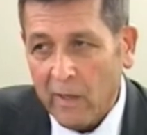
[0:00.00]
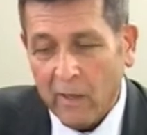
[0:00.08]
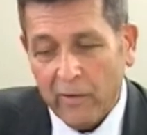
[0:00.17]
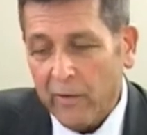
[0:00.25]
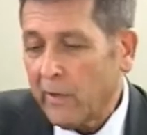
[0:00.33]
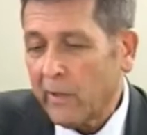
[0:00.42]

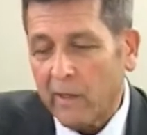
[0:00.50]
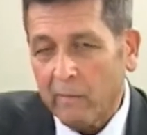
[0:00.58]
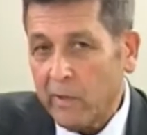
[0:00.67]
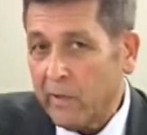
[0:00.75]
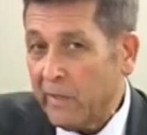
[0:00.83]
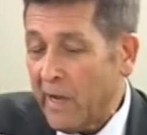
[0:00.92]
they're going to
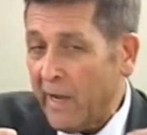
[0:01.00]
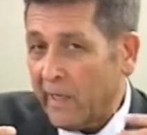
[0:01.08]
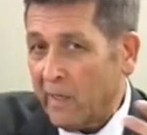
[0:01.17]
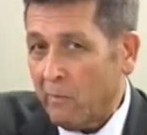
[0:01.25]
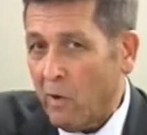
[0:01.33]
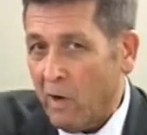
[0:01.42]
be knocking
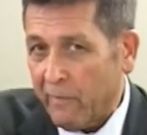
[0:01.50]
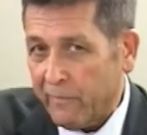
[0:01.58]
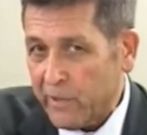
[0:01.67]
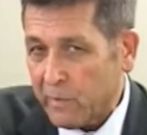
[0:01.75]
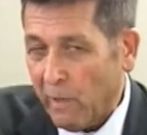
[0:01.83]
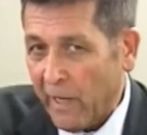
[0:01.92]
them off,
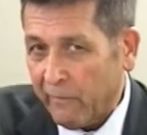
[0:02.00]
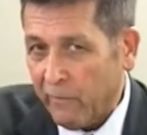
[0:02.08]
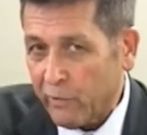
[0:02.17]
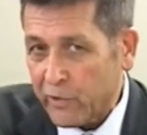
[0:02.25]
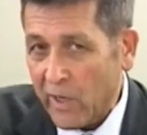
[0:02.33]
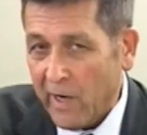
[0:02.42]
these black
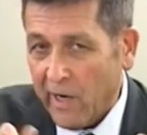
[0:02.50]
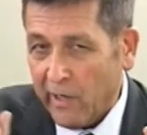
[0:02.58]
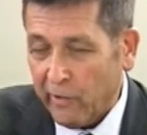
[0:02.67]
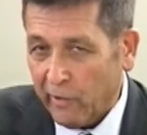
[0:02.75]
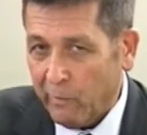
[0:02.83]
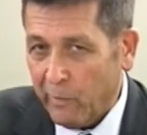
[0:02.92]
folks, and
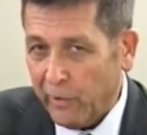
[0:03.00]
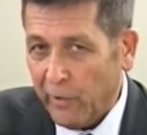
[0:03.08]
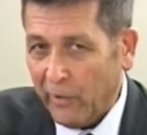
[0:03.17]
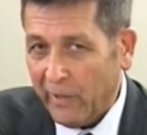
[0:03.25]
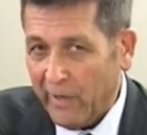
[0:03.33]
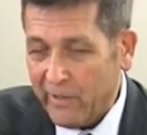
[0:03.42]
they're going to put their
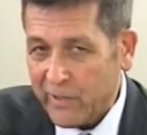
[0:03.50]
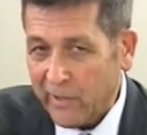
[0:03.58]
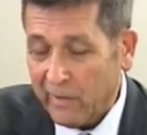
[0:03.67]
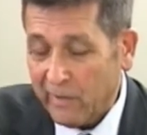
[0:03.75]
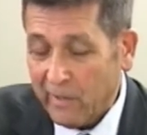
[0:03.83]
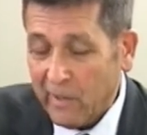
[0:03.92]
guys
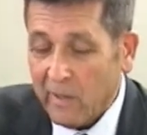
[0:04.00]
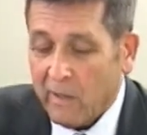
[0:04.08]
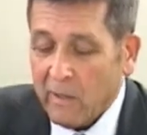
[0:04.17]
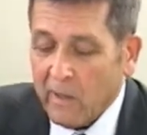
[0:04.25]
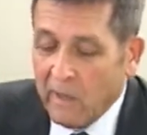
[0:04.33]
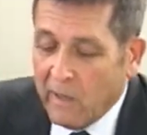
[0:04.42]
in.
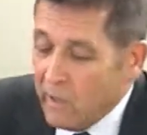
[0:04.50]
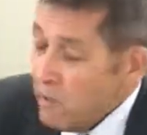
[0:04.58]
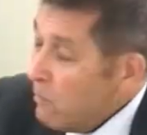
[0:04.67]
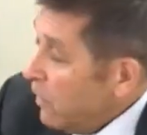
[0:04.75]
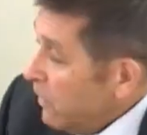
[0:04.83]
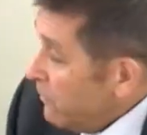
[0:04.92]
You
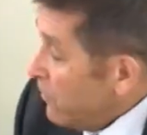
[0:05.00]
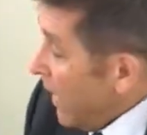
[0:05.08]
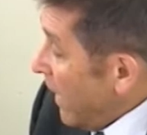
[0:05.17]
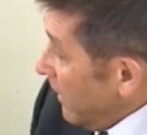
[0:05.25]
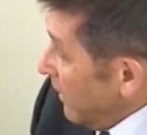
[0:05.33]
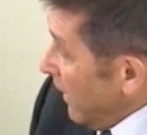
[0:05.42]
believe
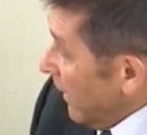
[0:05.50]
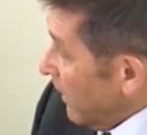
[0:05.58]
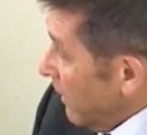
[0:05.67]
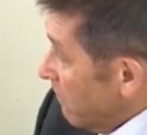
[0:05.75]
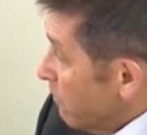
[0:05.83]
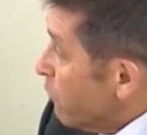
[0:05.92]
that? I
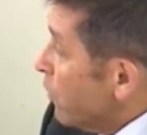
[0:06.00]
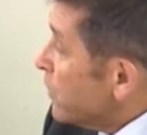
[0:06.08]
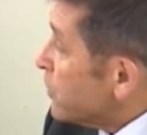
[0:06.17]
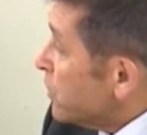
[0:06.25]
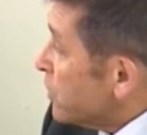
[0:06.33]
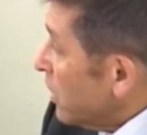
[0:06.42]
got a bridge
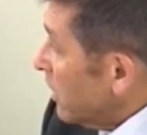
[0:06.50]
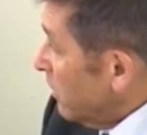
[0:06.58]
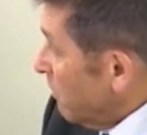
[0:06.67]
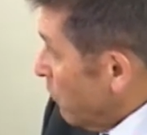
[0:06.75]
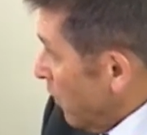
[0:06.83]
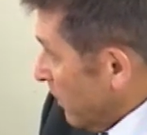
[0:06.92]
to sell you in
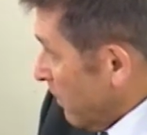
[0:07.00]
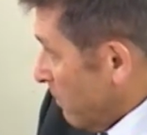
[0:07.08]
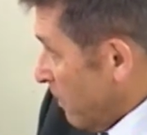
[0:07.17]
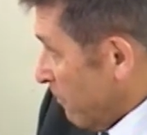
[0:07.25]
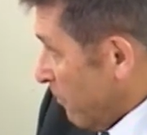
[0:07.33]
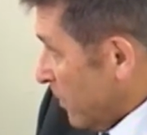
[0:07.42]
Brooklyn,
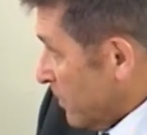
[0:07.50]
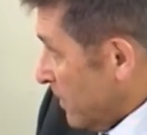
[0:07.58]
my friend.